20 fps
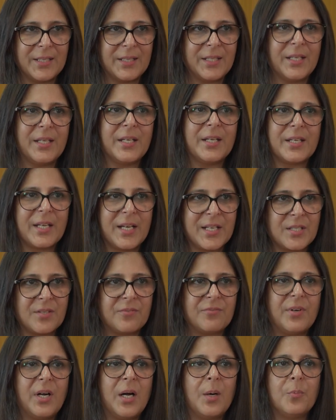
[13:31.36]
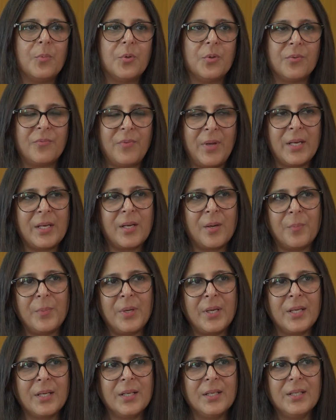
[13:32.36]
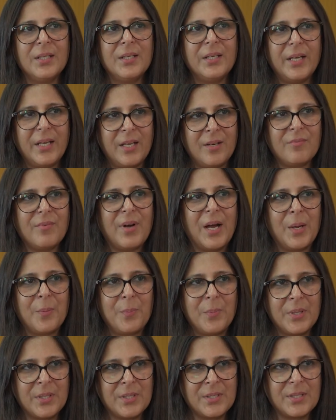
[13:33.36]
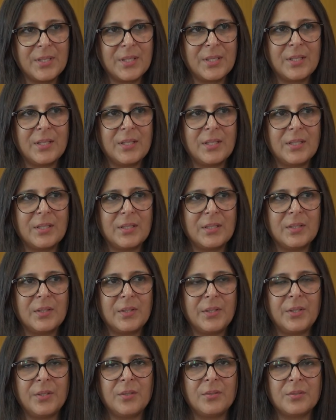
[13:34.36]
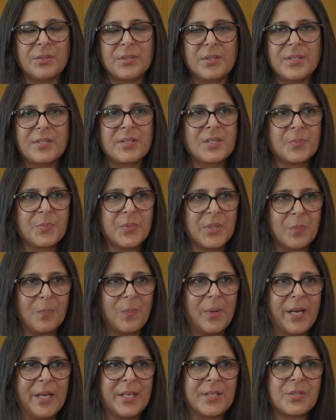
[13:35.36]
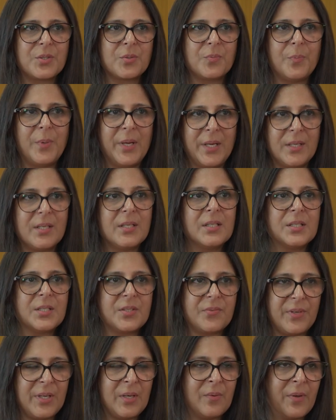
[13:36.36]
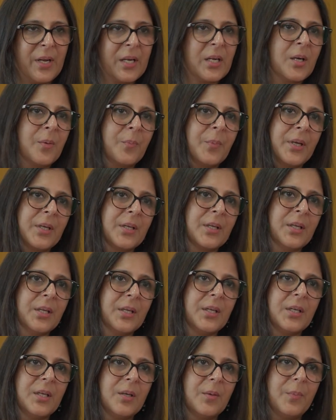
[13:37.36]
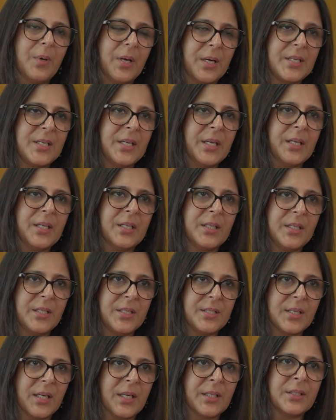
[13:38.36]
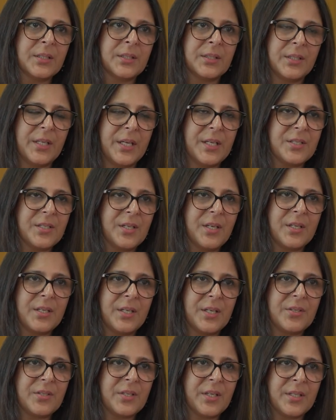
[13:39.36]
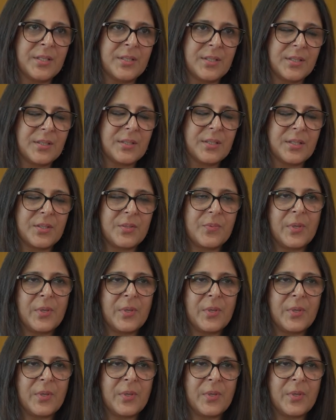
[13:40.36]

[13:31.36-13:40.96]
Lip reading: think it has a far more welcoming environment and systems in place to make girls feel welcome and partake in these other engineering trades as well.